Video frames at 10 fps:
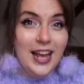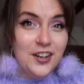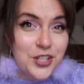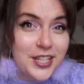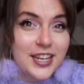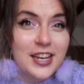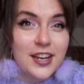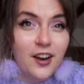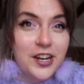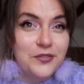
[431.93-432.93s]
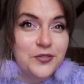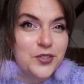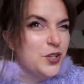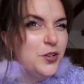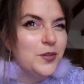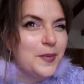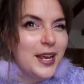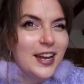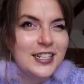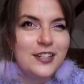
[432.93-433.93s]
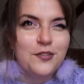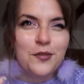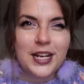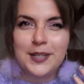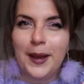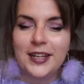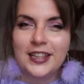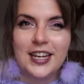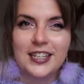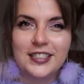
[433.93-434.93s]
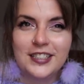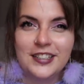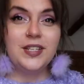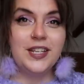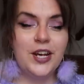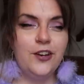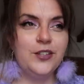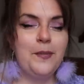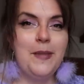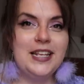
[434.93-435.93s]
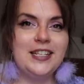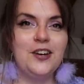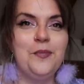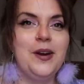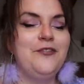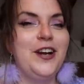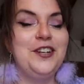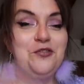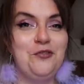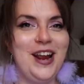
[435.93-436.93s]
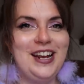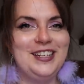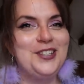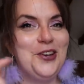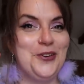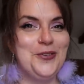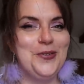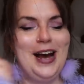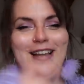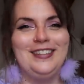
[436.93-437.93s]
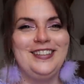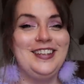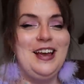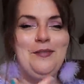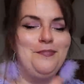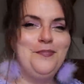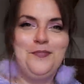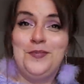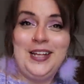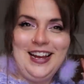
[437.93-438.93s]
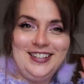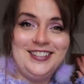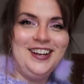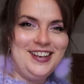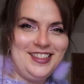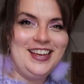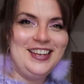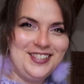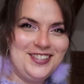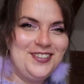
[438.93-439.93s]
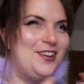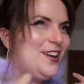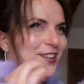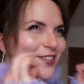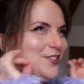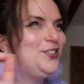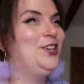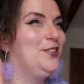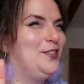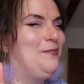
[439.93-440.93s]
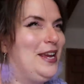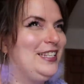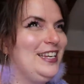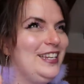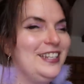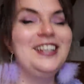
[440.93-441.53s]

I actually think it kind of suits me. I didn't expect this. I always think it looks amazing on my friend Grace who has a taste like this she looks amazing.